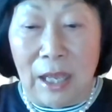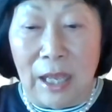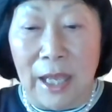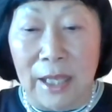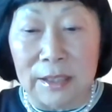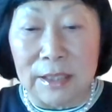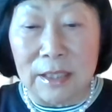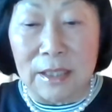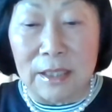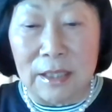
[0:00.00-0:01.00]
and
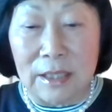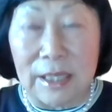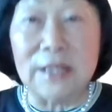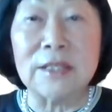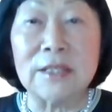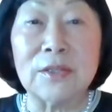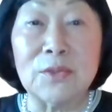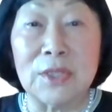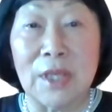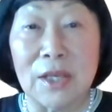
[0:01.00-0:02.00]
his
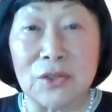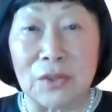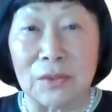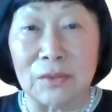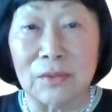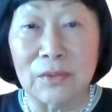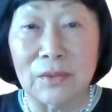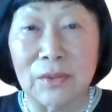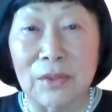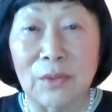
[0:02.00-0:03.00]
association
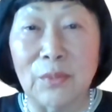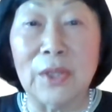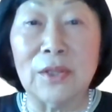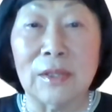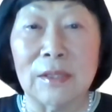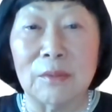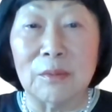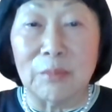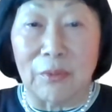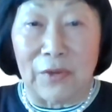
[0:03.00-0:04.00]
with
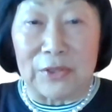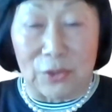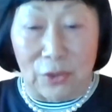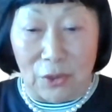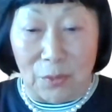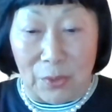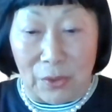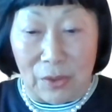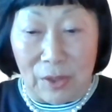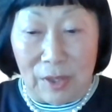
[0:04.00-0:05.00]
Professor Thurber